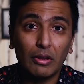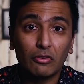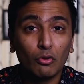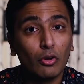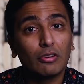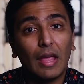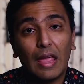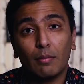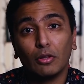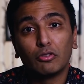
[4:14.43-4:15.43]
is not
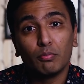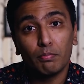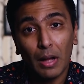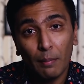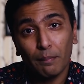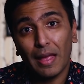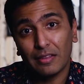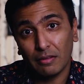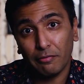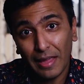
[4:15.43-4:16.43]
able to pump
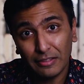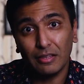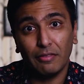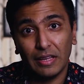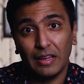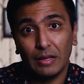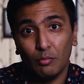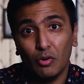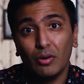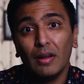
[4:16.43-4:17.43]
as effectively
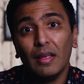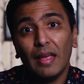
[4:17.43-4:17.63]
anymore